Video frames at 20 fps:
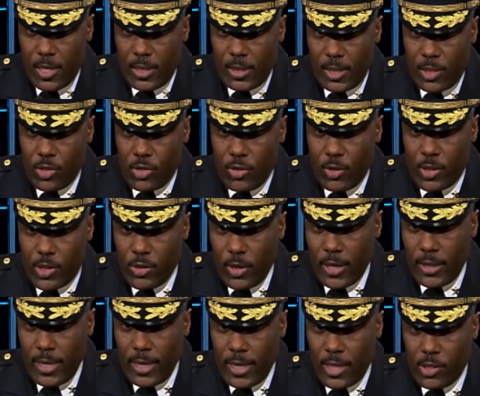the
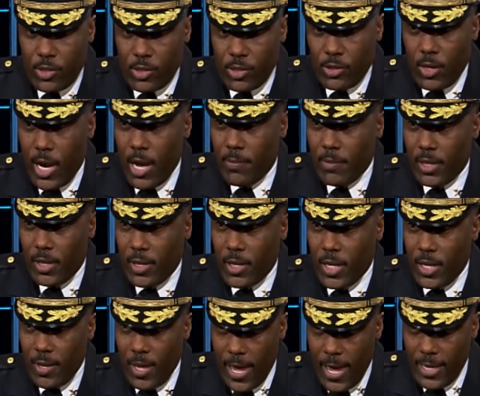restraint that he's describing,
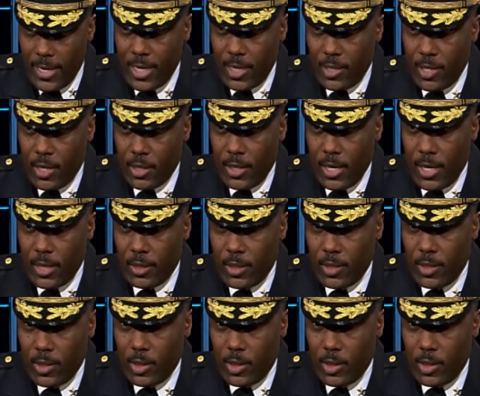had he done that,